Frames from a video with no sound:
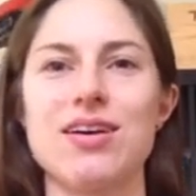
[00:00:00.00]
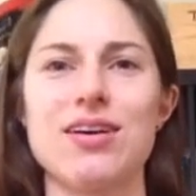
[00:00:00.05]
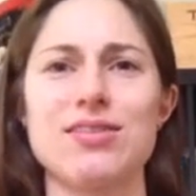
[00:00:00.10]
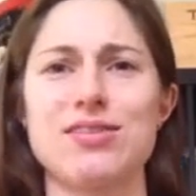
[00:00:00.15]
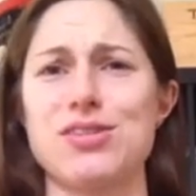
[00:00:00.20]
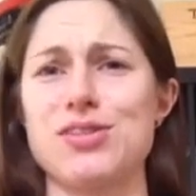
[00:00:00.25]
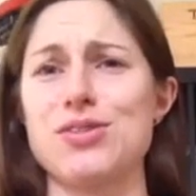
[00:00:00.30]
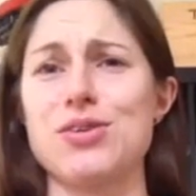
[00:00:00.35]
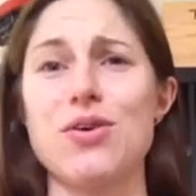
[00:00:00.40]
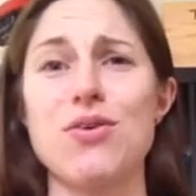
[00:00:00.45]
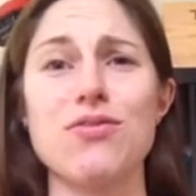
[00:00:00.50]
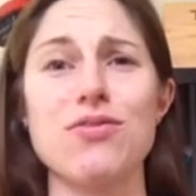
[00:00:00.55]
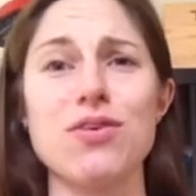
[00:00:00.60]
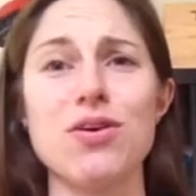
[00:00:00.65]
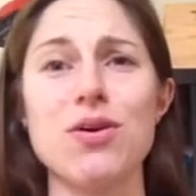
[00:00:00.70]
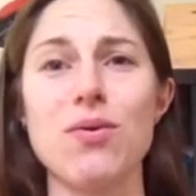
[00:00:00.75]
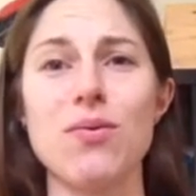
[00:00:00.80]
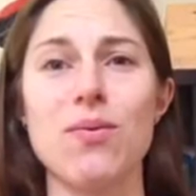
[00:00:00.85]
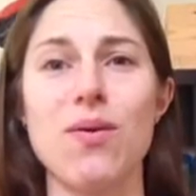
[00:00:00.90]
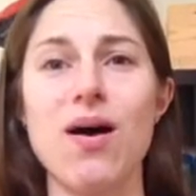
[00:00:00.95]
just go for
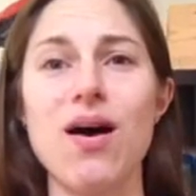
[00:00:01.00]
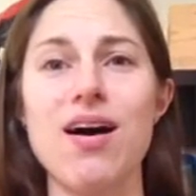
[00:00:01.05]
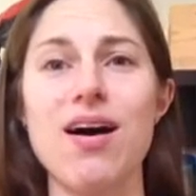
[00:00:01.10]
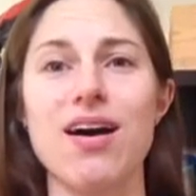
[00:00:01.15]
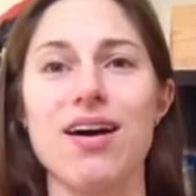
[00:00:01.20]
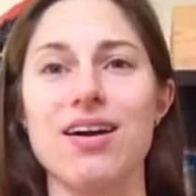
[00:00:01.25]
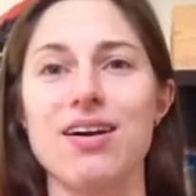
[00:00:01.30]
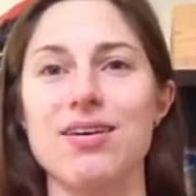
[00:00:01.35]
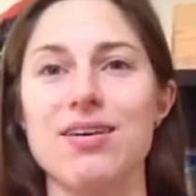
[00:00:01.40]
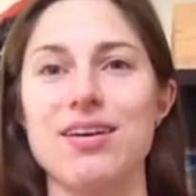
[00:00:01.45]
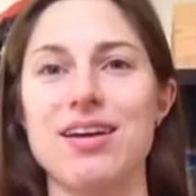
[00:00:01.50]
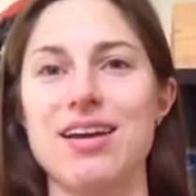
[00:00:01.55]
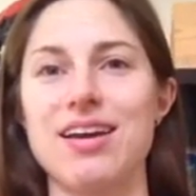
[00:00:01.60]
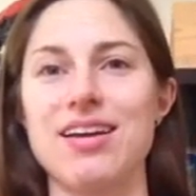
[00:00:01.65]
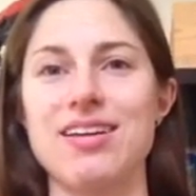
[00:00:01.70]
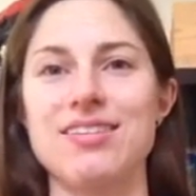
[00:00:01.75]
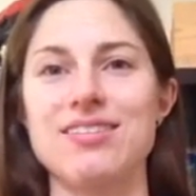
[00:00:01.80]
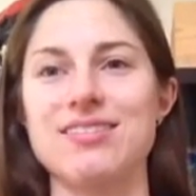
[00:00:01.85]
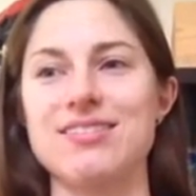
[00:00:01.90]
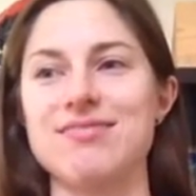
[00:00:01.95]
a walk
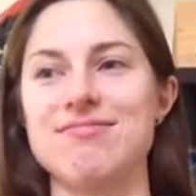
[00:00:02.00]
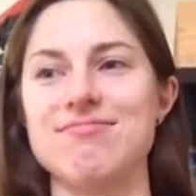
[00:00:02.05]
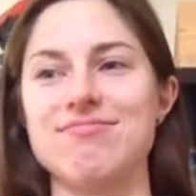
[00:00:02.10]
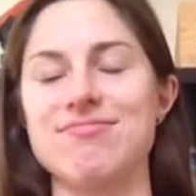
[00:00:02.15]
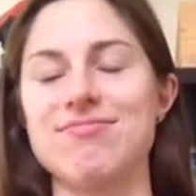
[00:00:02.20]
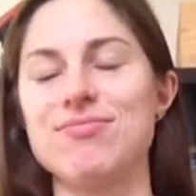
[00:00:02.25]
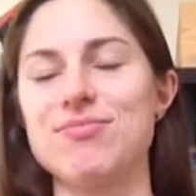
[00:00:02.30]
in,